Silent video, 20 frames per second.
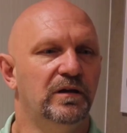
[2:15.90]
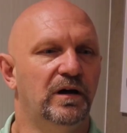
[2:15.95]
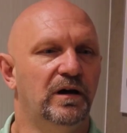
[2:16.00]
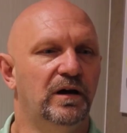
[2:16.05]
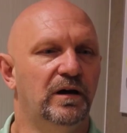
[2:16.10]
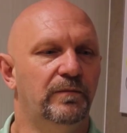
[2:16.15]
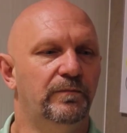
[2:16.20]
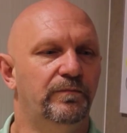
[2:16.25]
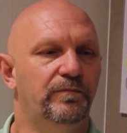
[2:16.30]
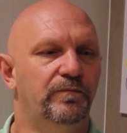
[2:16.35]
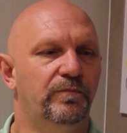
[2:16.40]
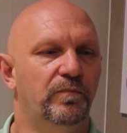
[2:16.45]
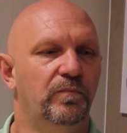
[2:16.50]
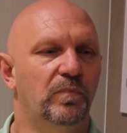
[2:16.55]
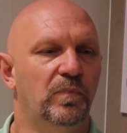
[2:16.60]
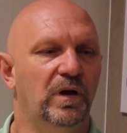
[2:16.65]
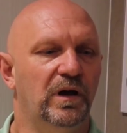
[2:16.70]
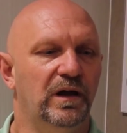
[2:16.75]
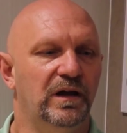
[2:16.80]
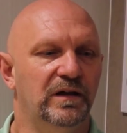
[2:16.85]
Um,
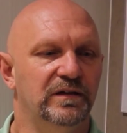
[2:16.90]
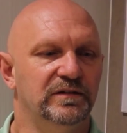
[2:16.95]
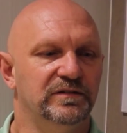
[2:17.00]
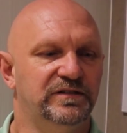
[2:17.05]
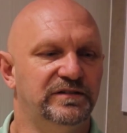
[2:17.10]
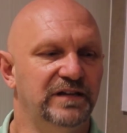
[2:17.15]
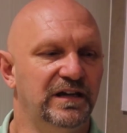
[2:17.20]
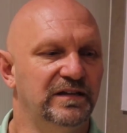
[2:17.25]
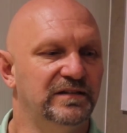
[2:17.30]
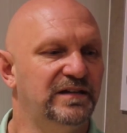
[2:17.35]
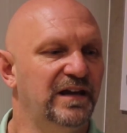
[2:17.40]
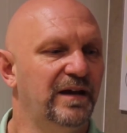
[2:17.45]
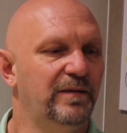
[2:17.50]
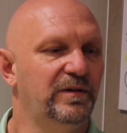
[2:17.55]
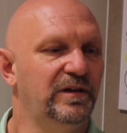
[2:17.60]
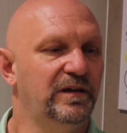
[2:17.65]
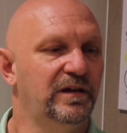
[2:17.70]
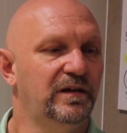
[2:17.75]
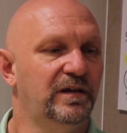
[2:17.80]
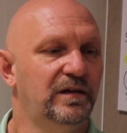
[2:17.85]
St.
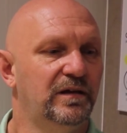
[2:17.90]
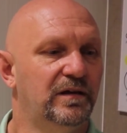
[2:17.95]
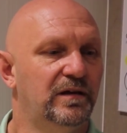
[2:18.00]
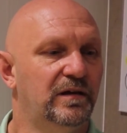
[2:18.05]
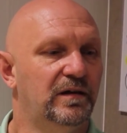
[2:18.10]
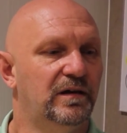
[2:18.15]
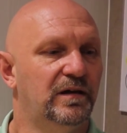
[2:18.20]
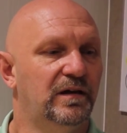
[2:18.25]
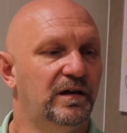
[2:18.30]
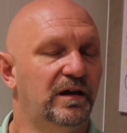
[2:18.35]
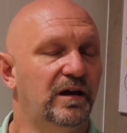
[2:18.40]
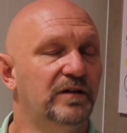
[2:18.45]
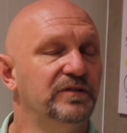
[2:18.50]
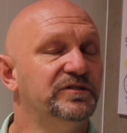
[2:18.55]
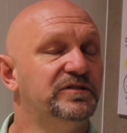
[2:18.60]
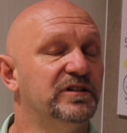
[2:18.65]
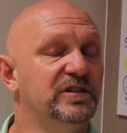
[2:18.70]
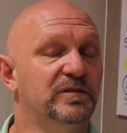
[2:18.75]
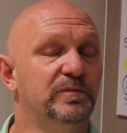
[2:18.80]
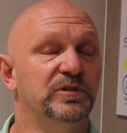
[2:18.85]
Tammany uh,
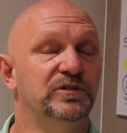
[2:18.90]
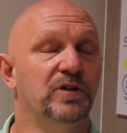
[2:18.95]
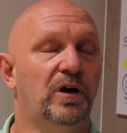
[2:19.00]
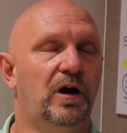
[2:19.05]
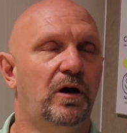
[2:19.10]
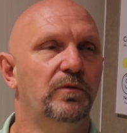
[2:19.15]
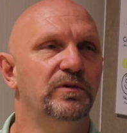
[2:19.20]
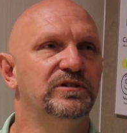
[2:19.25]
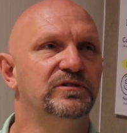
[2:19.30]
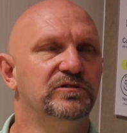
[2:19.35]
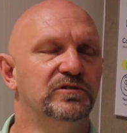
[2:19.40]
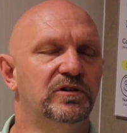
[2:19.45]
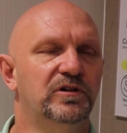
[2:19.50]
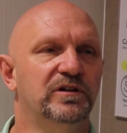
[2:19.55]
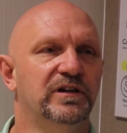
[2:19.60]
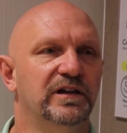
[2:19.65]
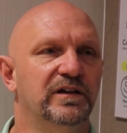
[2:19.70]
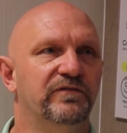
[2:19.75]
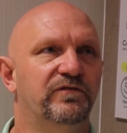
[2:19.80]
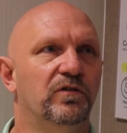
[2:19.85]
Health System is always
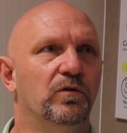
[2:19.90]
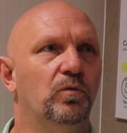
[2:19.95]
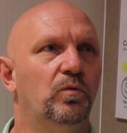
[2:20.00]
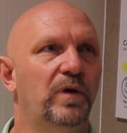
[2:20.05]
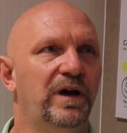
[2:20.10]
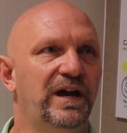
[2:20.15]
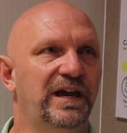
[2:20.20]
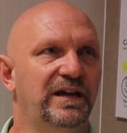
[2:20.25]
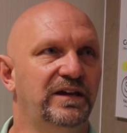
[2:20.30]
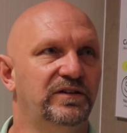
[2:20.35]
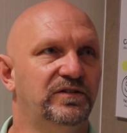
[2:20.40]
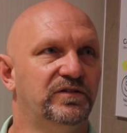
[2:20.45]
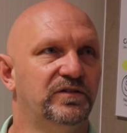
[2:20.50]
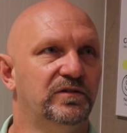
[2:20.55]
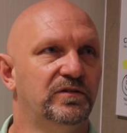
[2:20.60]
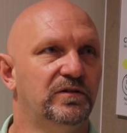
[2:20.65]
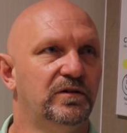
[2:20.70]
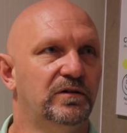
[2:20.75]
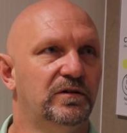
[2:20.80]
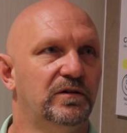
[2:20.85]
looking for ways
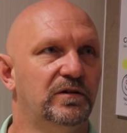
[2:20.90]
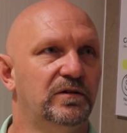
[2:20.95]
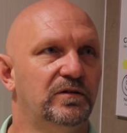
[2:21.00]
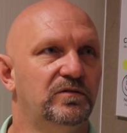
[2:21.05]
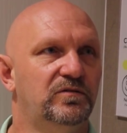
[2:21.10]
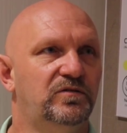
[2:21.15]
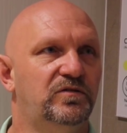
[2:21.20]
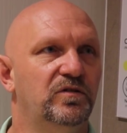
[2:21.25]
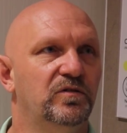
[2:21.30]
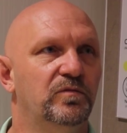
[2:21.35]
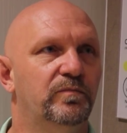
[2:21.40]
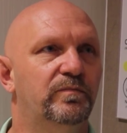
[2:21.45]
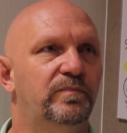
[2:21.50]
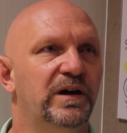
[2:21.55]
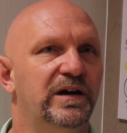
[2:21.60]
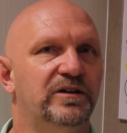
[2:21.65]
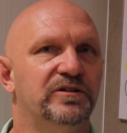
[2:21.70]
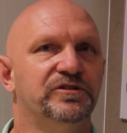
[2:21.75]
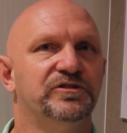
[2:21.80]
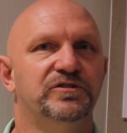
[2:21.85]
to
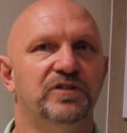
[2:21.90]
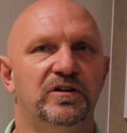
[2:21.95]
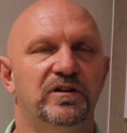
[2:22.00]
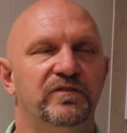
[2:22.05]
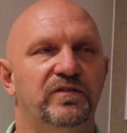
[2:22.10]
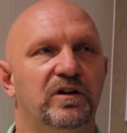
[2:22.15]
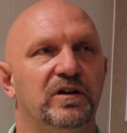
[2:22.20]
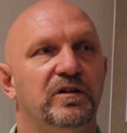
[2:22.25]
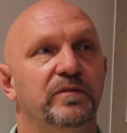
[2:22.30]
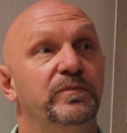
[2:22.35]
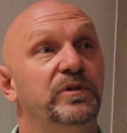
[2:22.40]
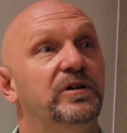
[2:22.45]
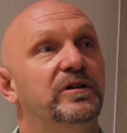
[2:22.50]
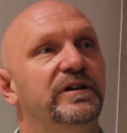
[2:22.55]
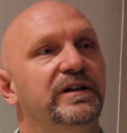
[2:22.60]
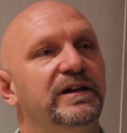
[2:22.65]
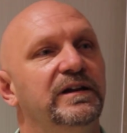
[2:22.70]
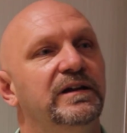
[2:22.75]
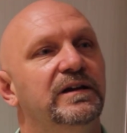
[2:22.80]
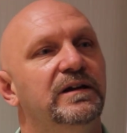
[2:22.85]
better serve our
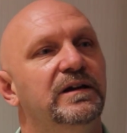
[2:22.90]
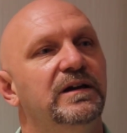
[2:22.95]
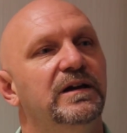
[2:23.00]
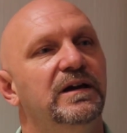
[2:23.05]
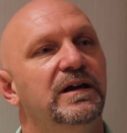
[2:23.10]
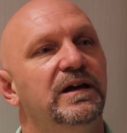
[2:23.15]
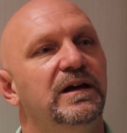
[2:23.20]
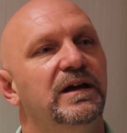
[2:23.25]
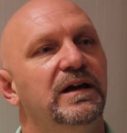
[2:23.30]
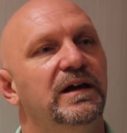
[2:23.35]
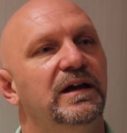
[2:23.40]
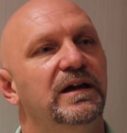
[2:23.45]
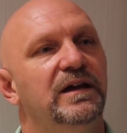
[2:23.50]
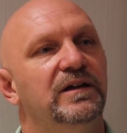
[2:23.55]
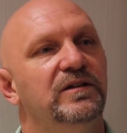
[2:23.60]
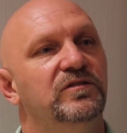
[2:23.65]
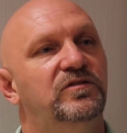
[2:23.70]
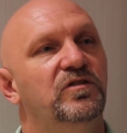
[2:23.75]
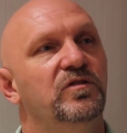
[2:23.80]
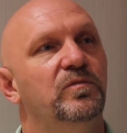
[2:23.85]
community
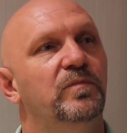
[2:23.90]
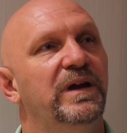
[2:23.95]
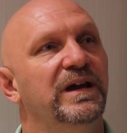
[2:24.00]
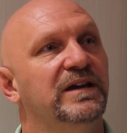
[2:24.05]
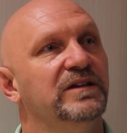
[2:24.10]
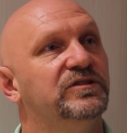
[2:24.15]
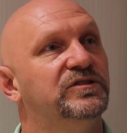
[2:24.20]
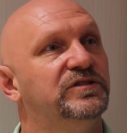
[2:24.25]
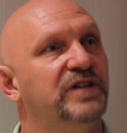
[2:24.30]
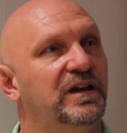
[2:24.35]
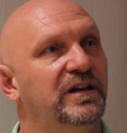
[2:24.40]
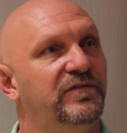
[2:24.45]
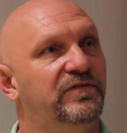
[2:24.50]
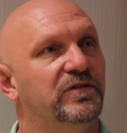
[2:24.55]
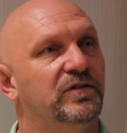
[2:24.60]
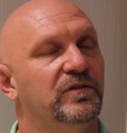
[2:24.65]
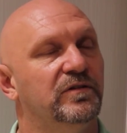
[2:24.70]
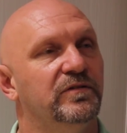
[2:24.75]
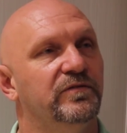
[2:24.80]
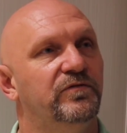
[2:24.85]
and to make it
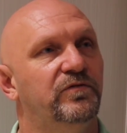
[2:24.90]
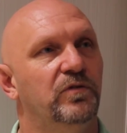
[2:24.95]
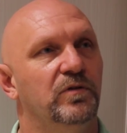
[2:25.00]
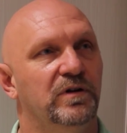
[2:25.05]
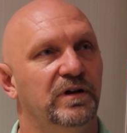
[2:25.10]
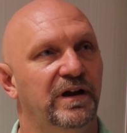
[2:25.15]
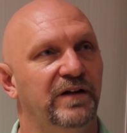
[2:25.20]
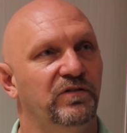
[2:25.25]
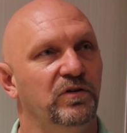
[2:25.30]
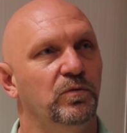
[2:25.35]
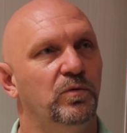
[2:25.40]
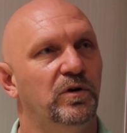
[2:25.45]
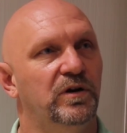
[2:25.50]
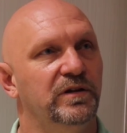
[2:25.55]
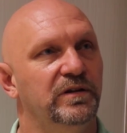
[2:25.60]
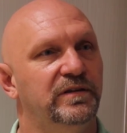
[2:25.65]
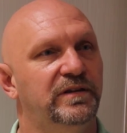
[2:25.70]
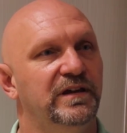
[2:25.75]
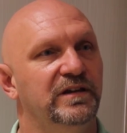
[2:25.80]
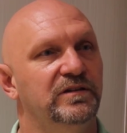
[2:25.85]
safer for
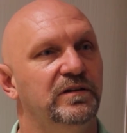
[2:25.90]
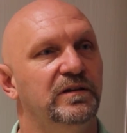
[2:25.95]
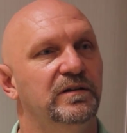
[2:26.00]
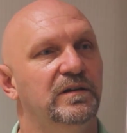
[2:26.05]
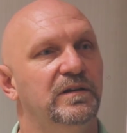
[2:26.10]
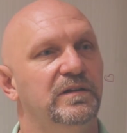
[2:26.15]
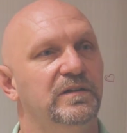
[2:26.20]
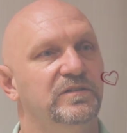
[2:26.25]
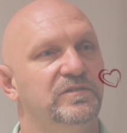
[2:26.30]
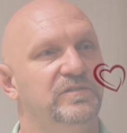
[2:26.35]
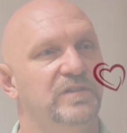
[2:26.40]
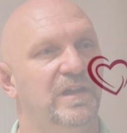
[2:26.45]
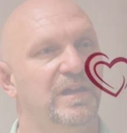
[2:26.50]
everyone that is